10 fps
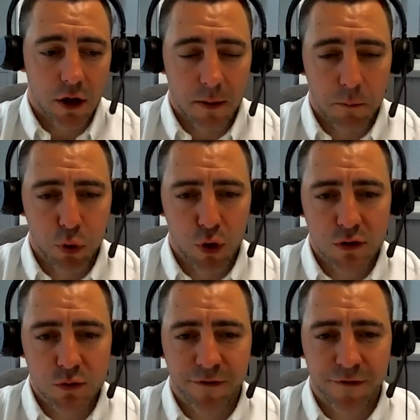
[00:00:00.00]

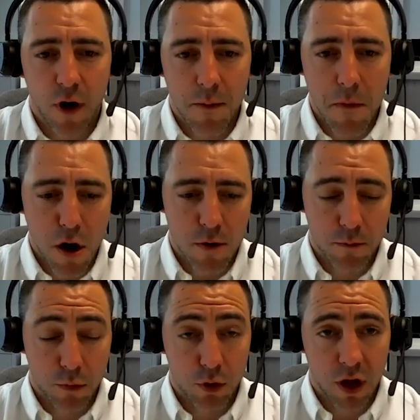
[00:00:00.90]
employers were far
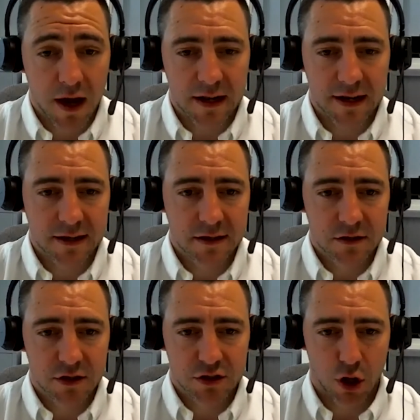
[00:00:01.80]
more likely
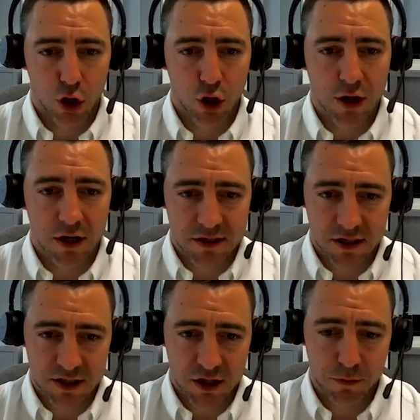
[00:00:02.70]
to start looking at
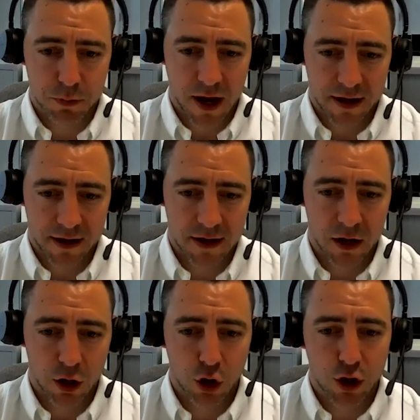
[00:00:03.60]
succession planning
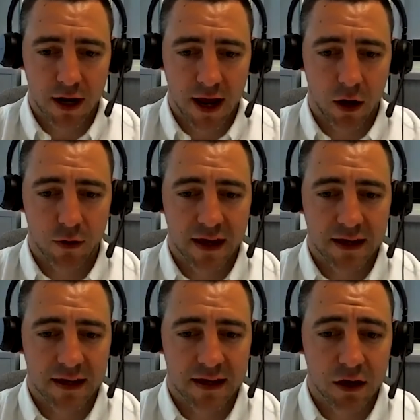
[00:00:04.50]
and looking at how they
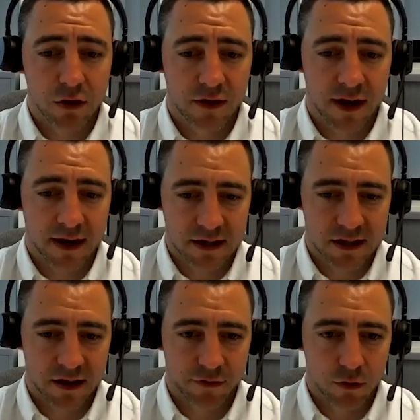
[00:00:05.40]
can get you to that
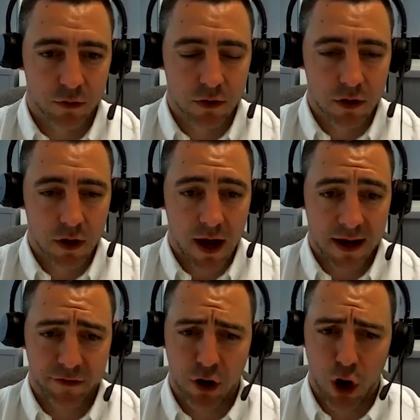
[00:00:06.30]
next level
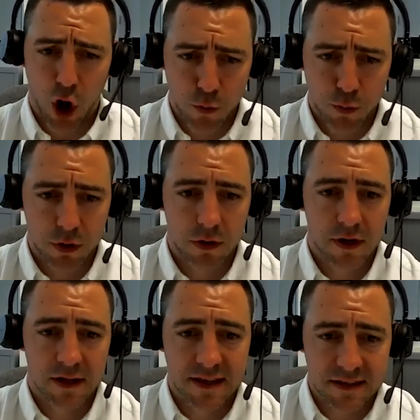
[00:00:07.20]
and having an
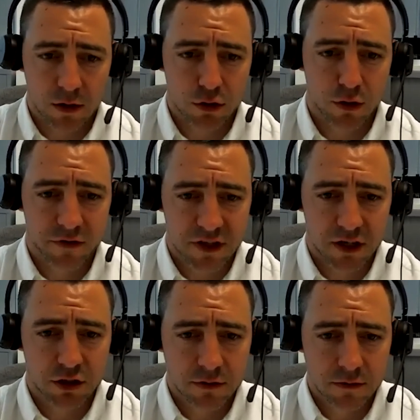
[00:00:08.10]
open and detailed
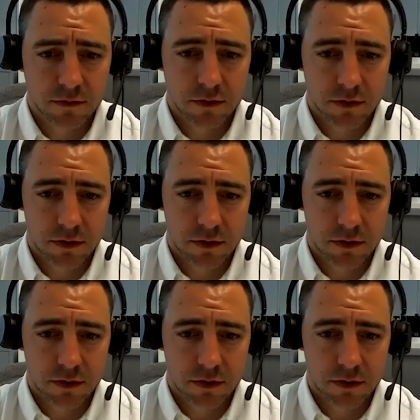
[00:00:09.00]
conversation.